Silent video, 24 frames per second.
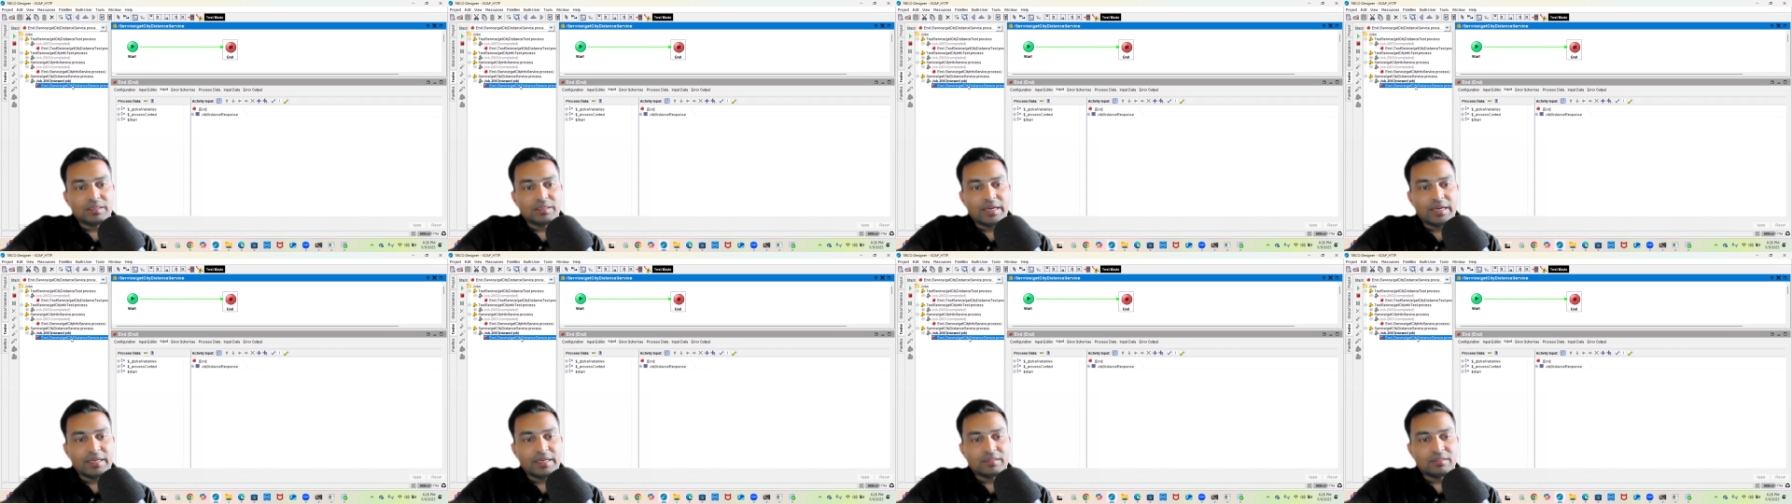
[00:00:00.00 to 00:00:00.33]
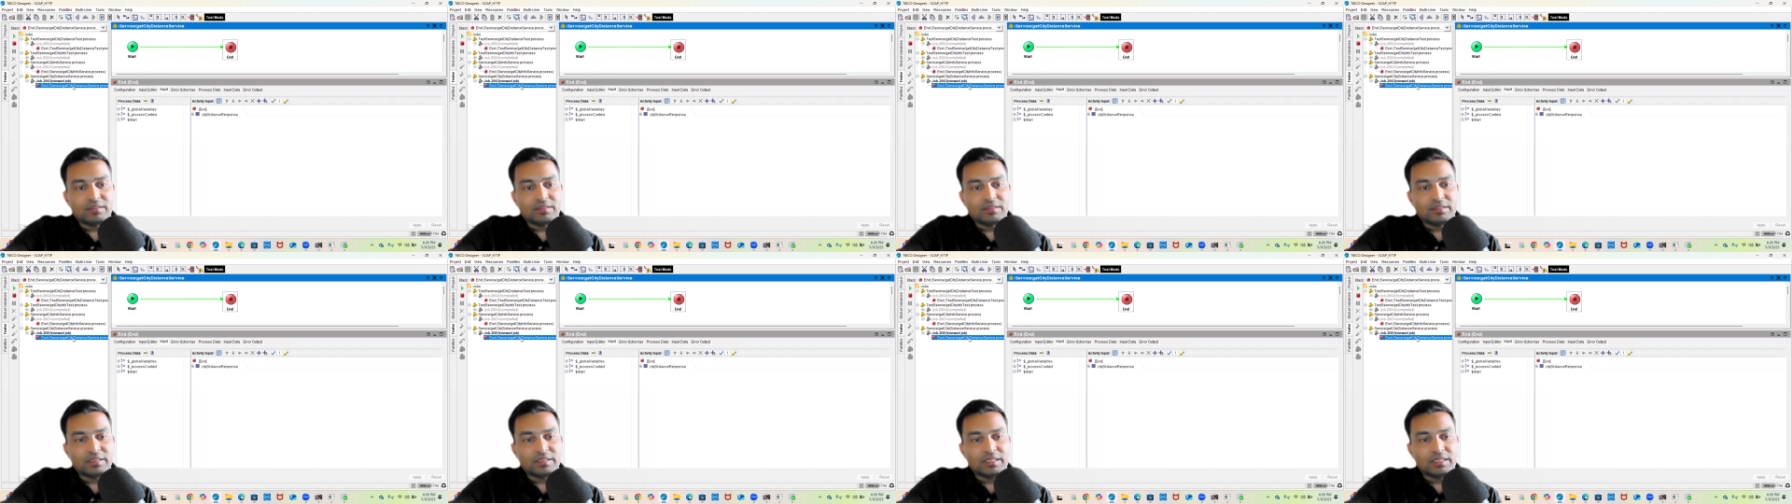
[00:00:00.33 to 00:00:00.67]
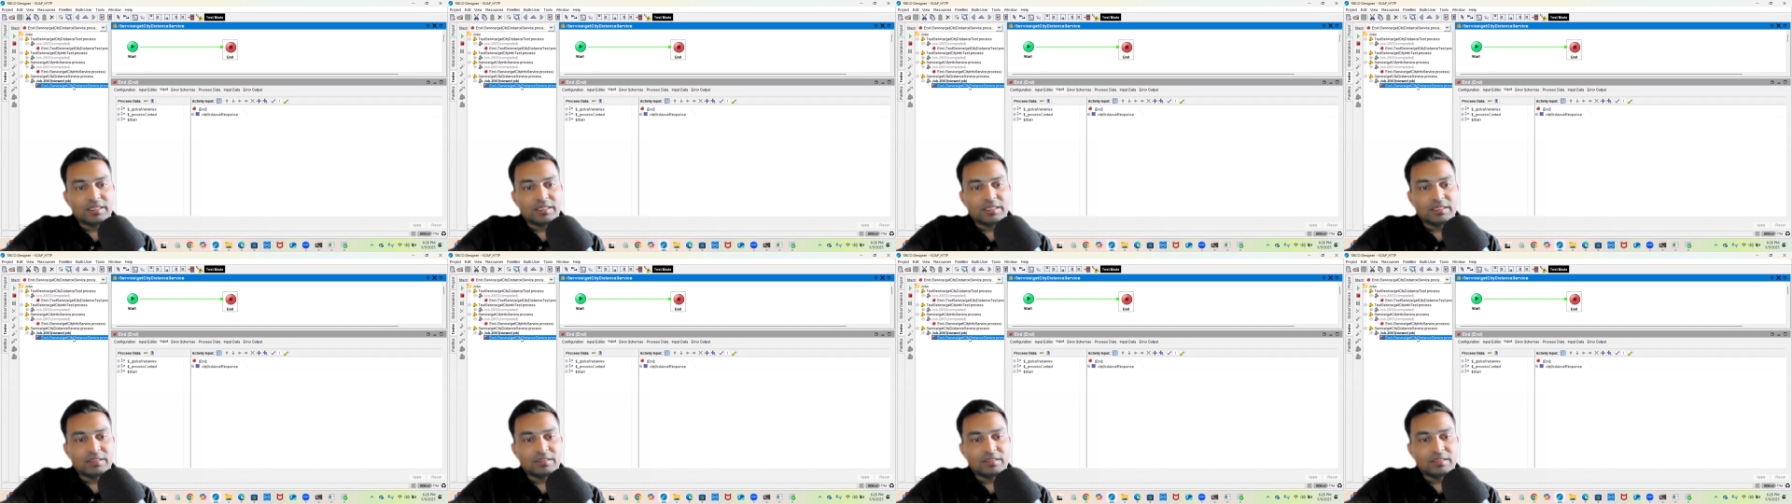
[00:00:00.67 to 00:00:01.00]
get
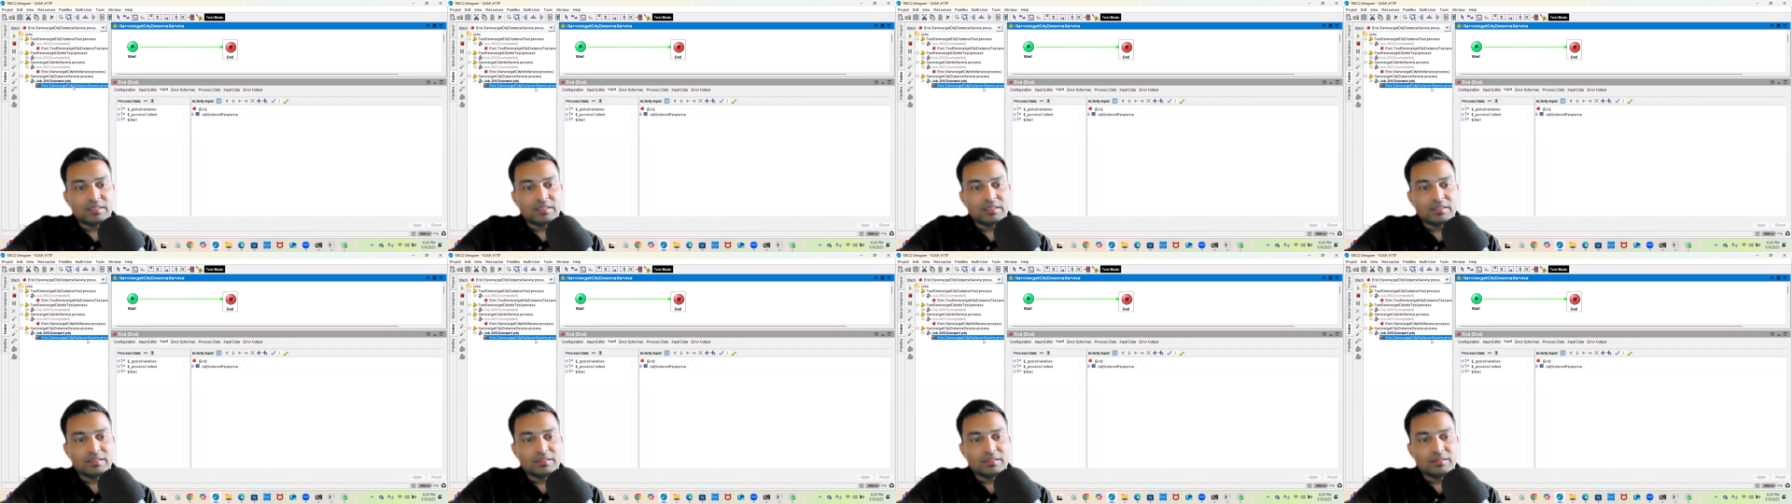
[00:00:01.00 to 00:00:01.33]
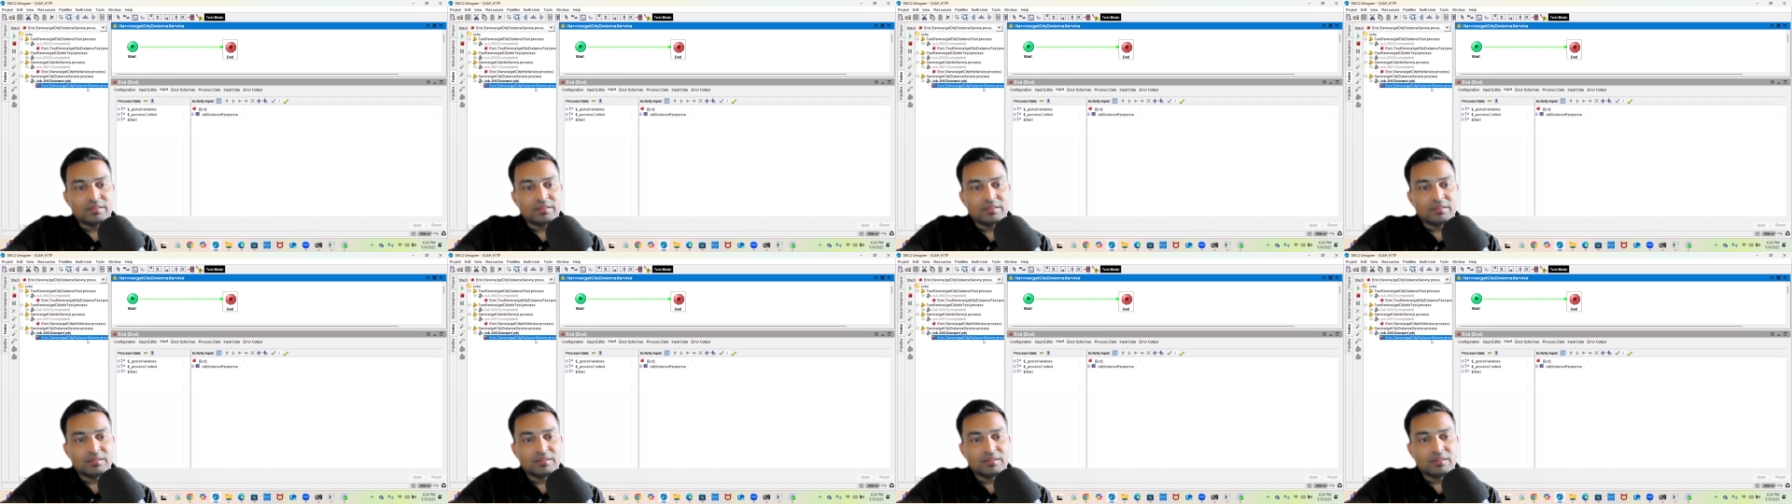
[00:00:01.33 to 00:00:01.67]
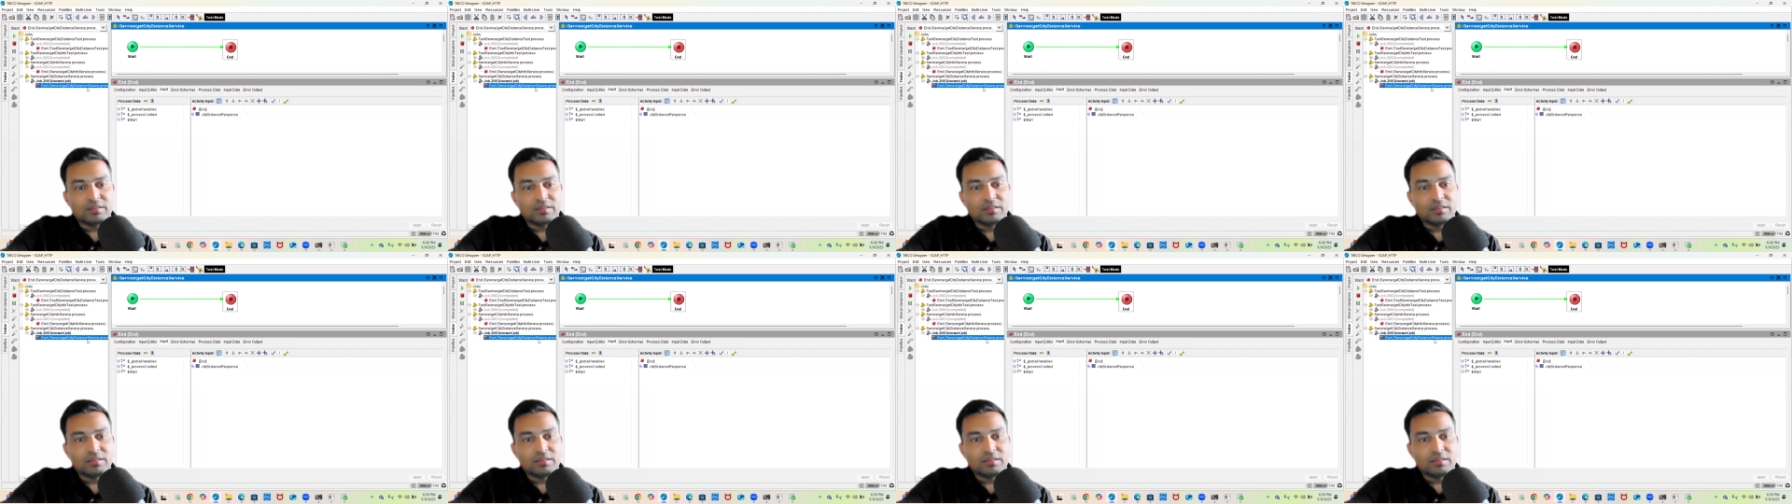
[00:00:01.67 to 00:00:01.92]
city distance